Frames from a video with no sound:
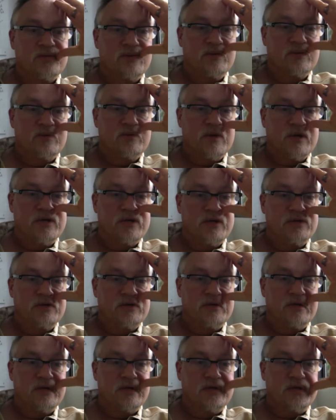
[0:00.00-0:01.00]
want to do
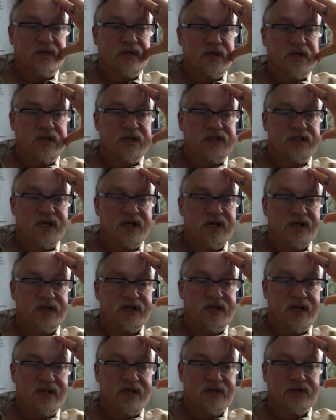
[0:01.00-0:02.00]
an ETL
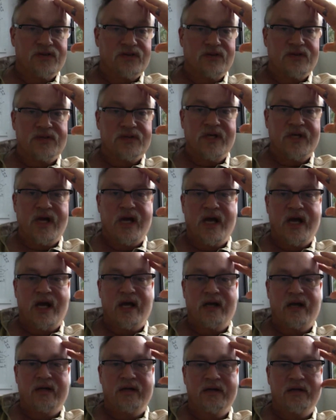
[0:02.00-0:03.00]
data source
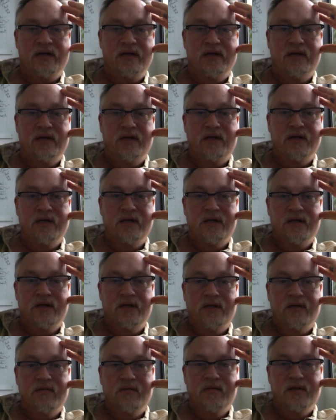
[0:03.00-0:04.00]
add,
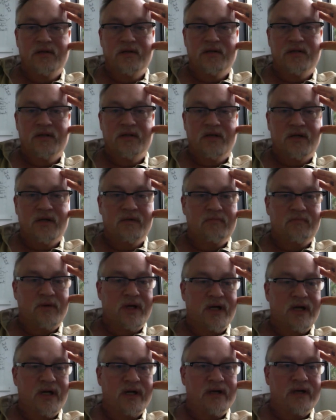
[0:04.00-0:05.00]
which the
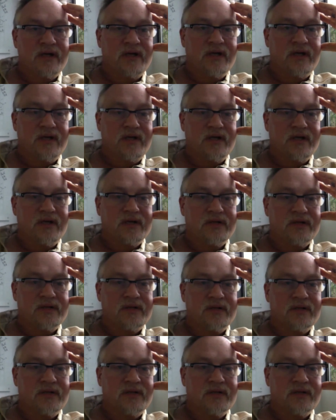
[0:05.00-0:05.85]
command is